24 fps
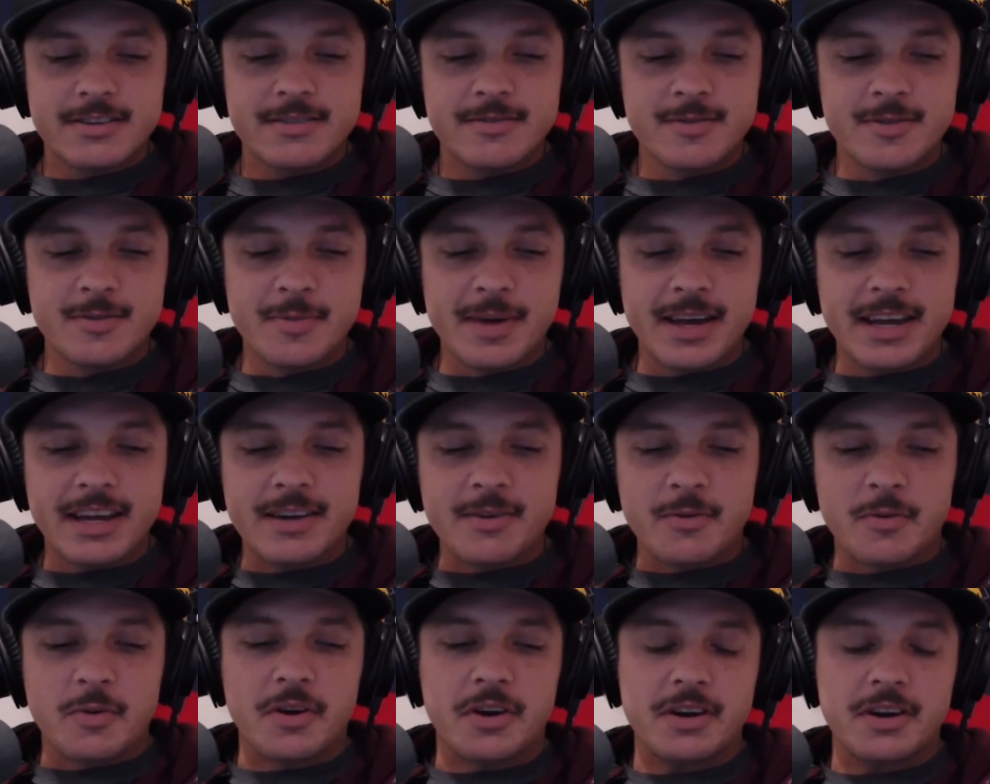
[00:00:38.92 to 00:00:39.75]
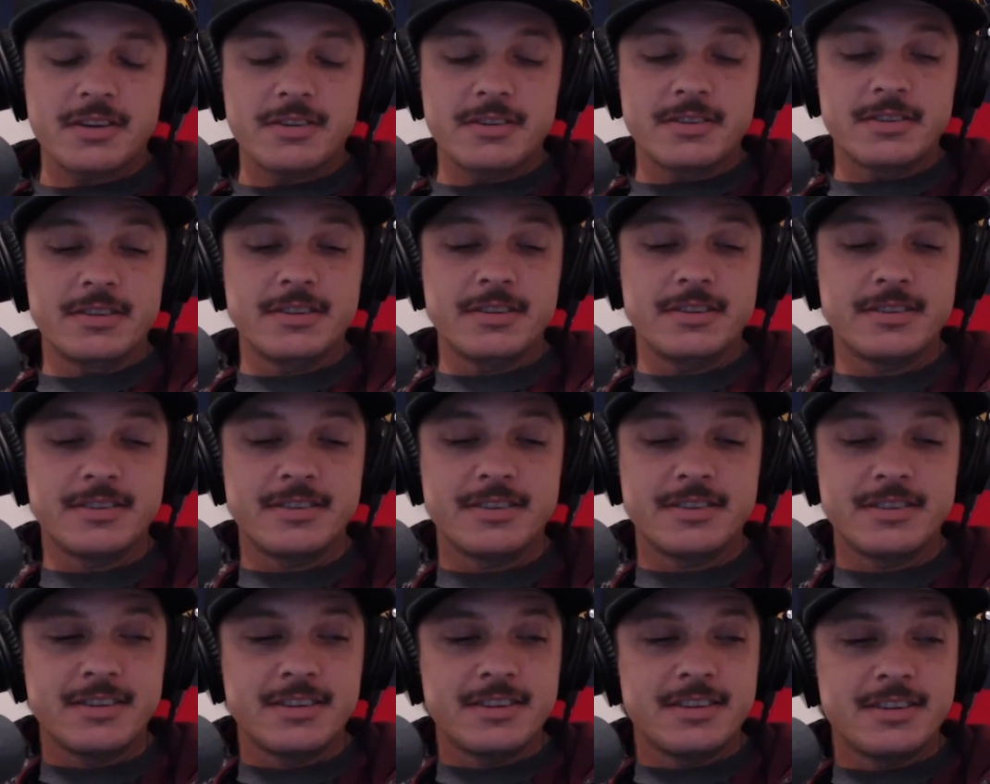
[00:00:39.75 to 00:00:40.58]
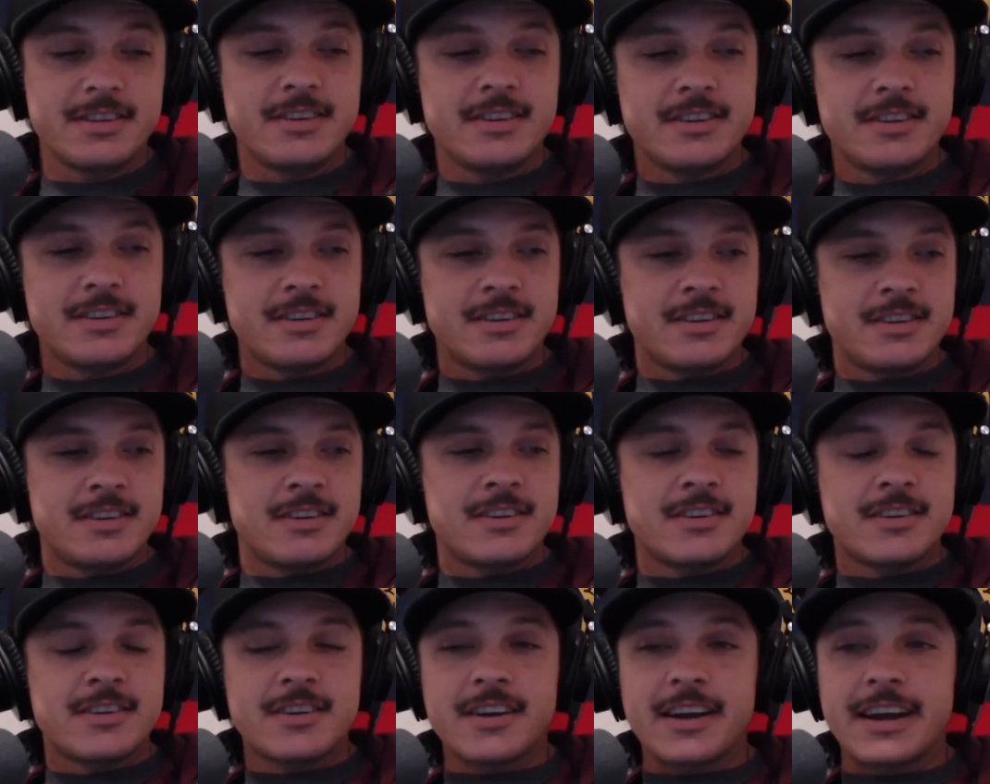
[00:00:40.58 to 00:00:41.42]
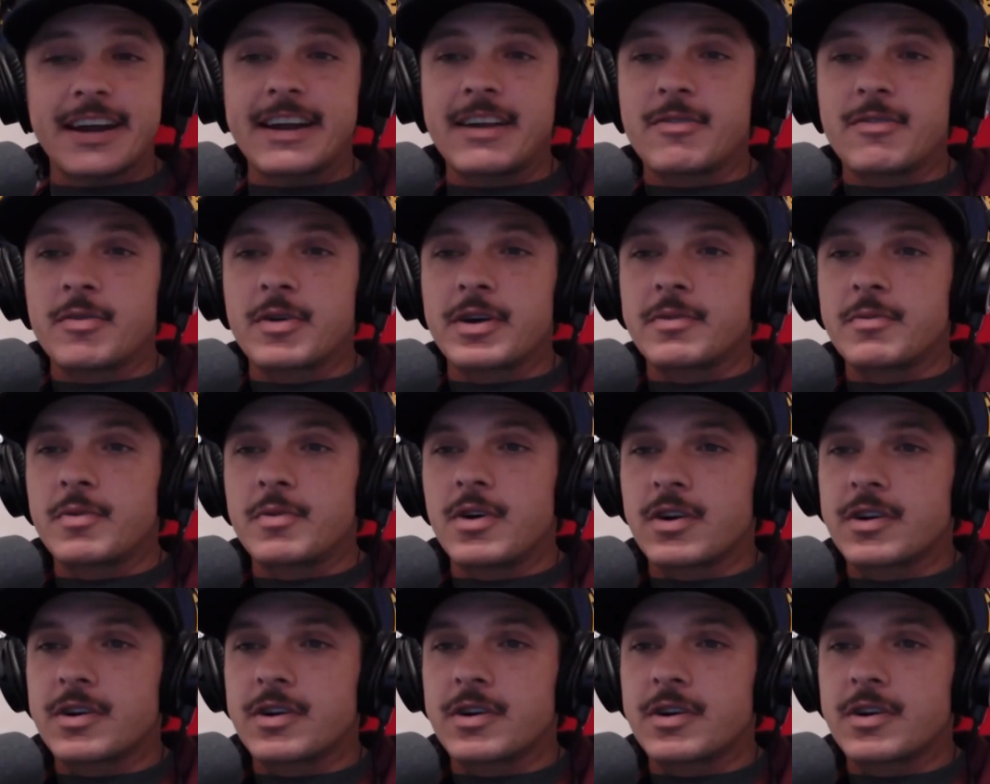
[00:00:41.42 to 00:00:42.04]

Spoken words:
We'll make it work. All right, everyone.